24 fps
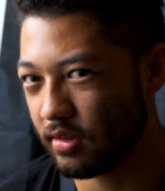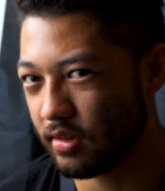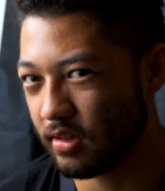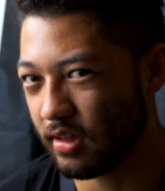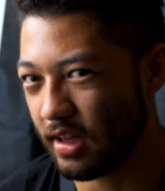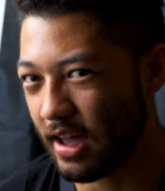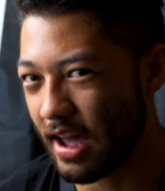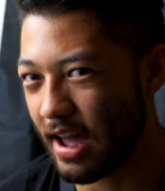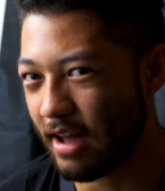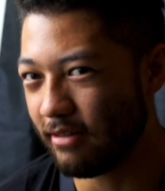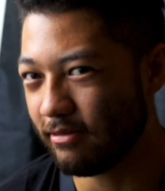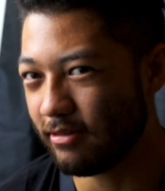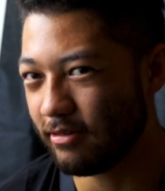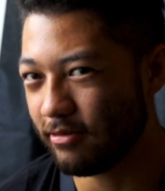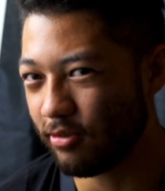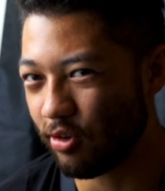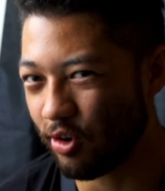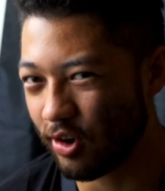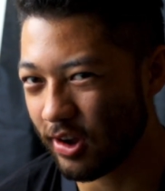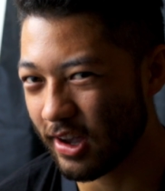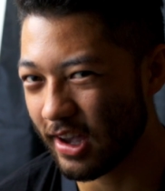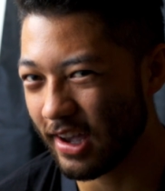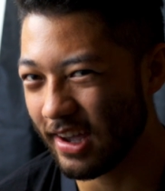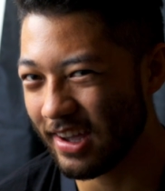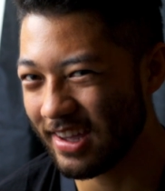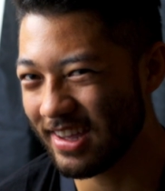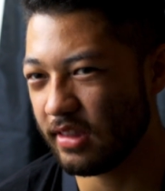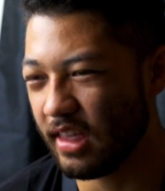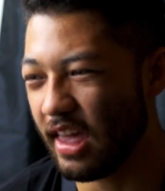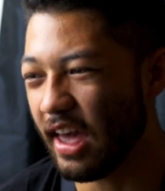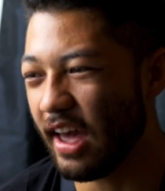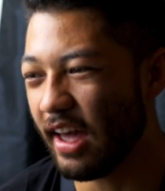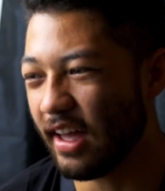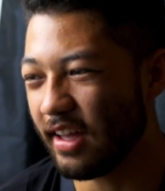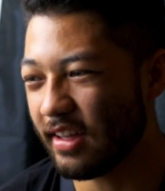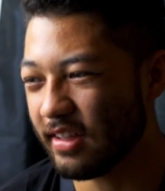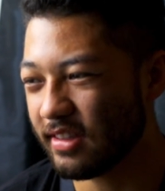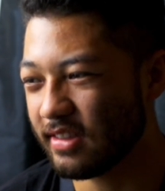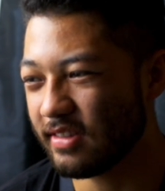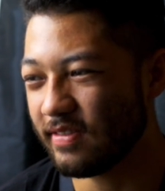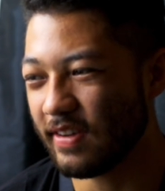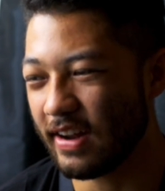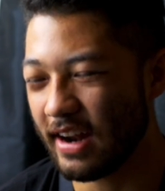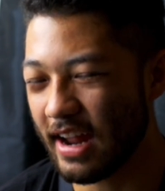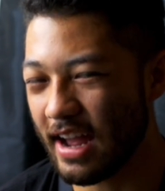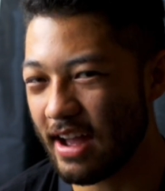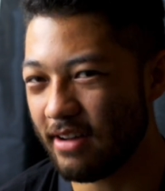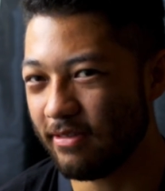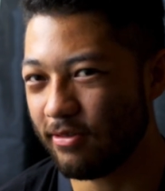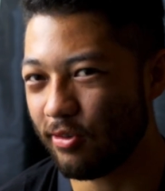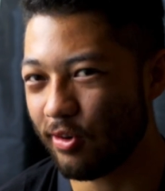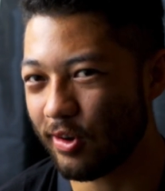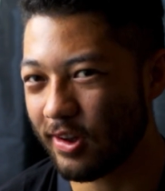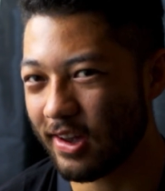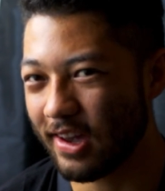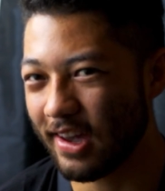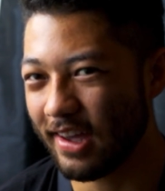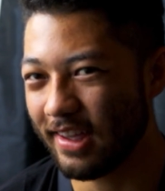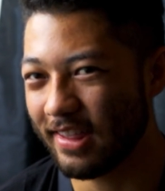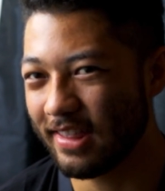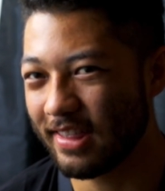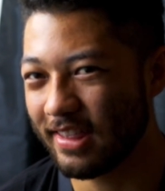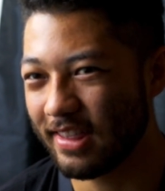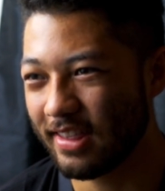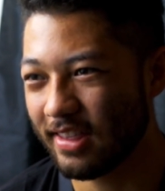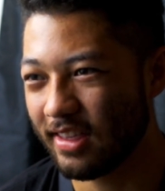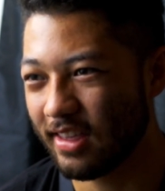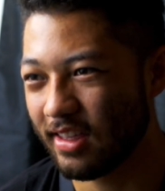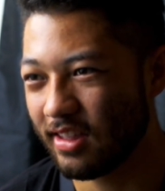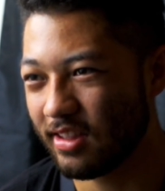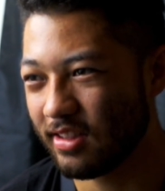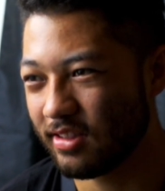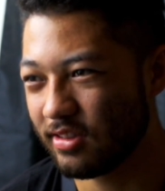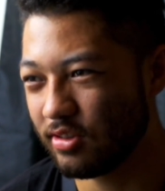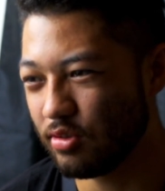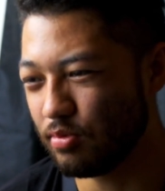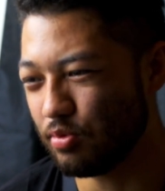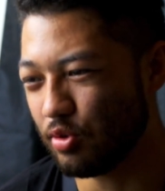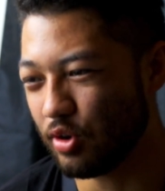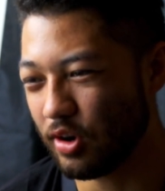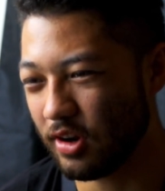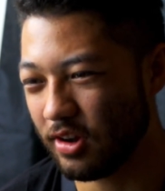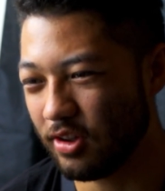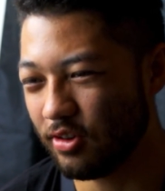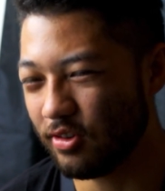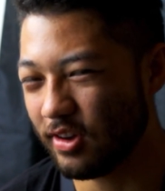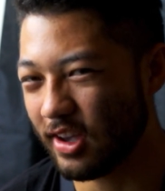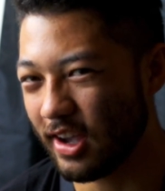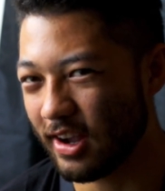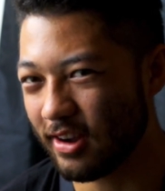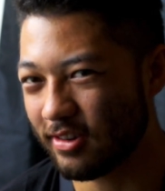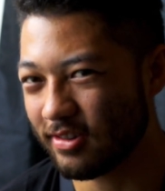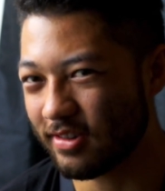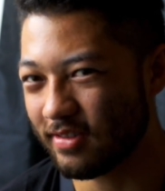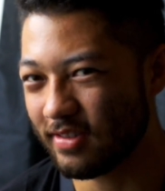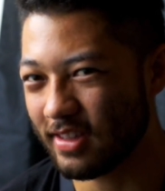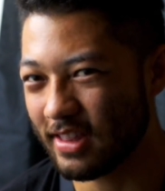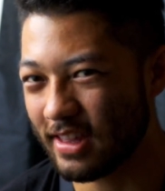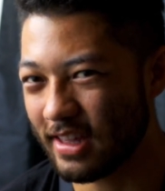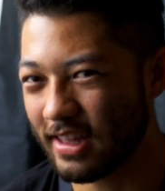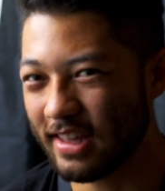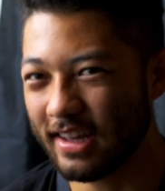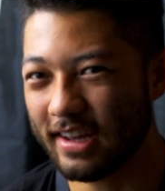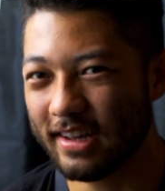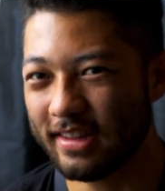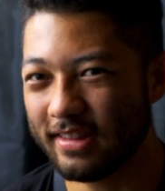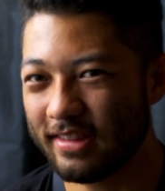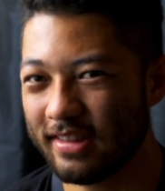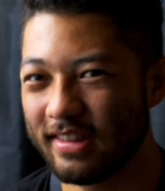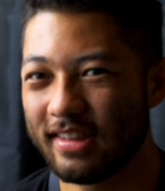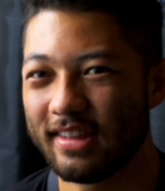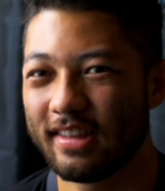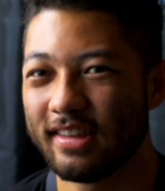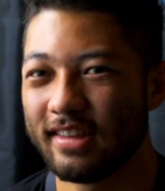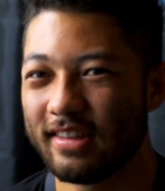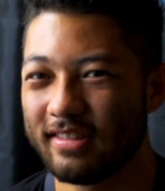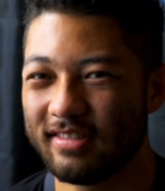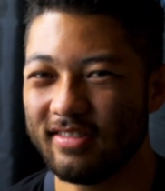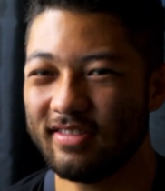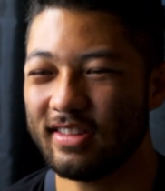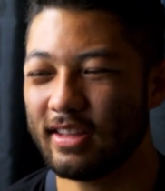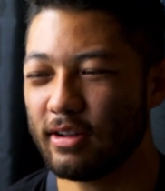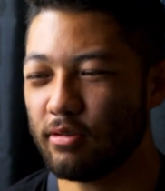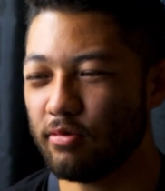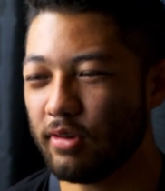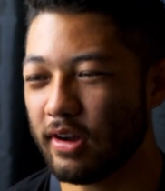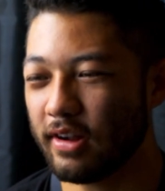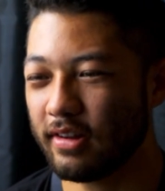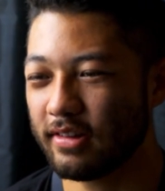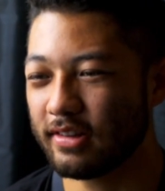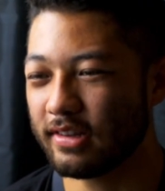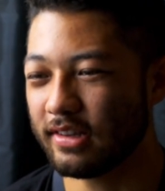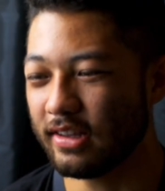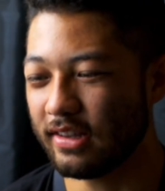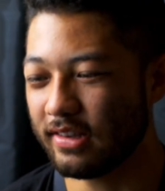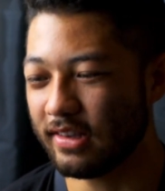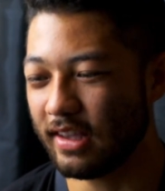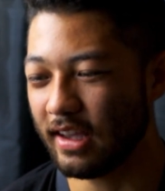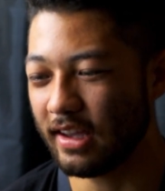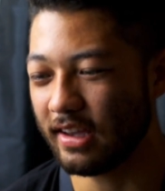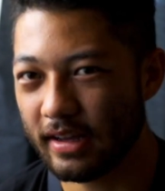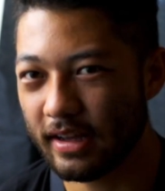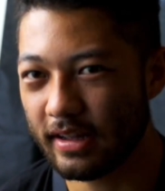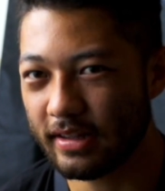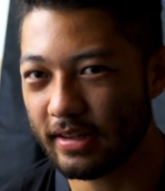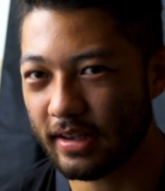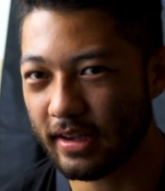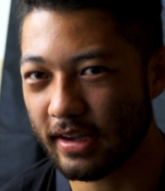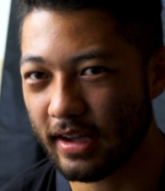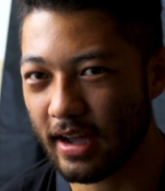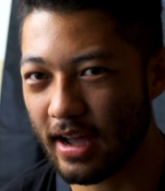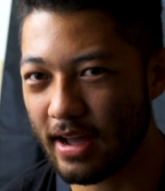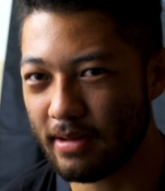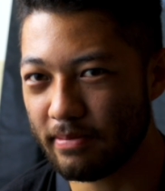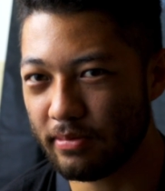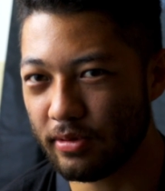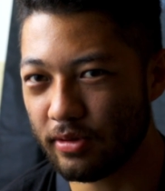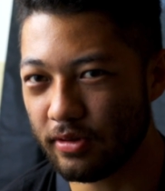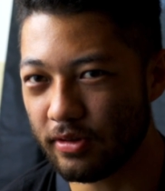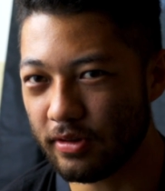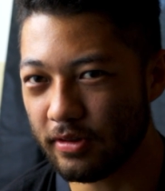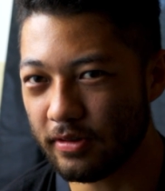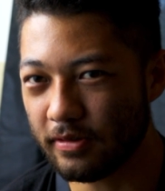half of 4K. Yeah, it's about half 4K, 2.2K or something like that. Something weird, because it's like Apple